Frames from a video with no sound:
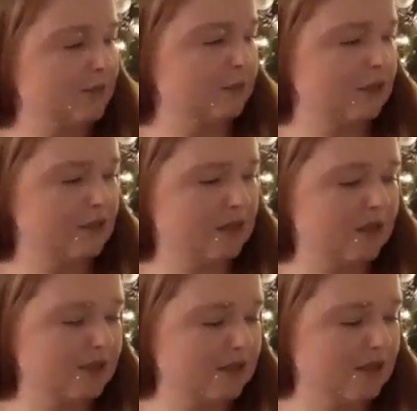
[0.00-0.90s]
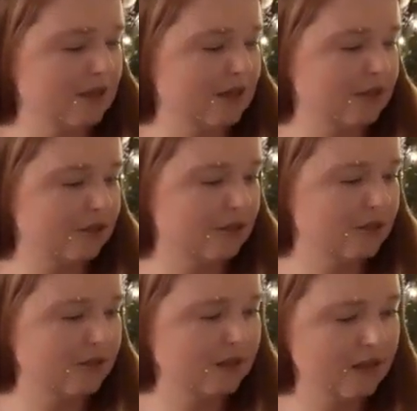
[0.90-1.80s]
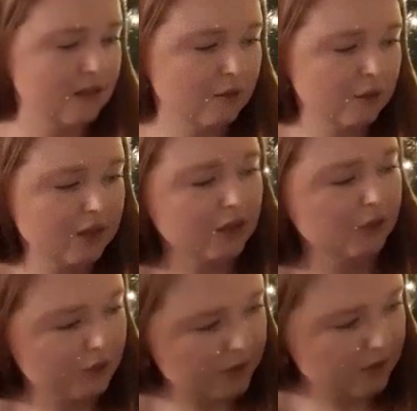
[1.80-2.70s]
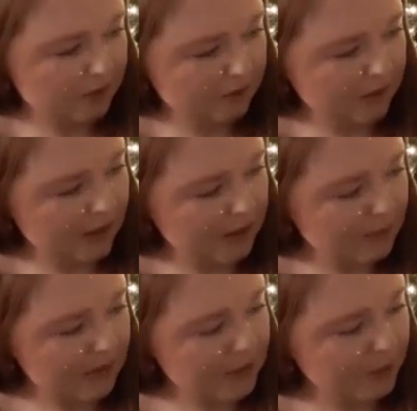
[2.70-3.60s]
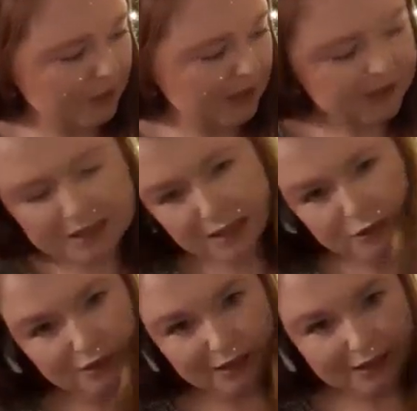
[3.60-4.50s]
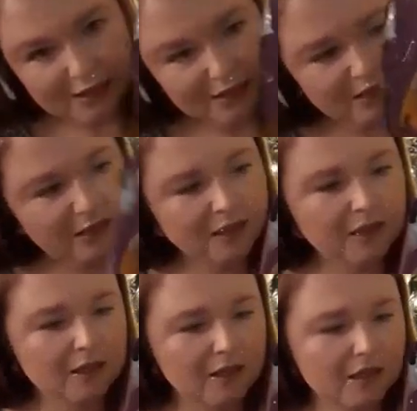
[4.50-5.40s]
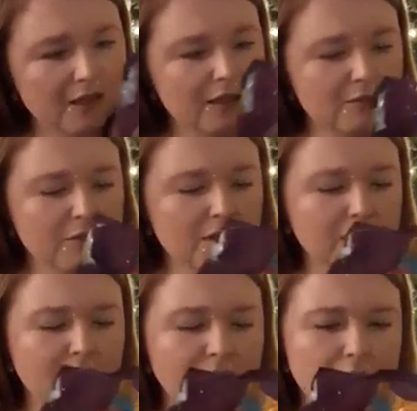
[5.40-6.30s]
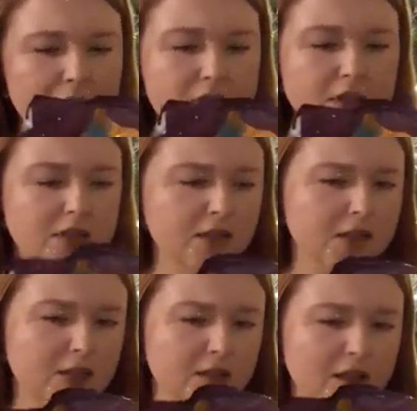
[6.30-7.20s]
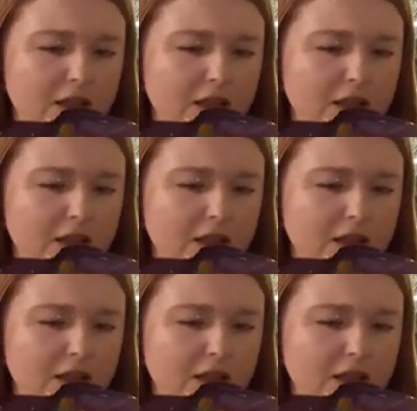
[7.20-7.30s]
which is just Wilko's Let's Create Air Dry Clay. How much is in here? A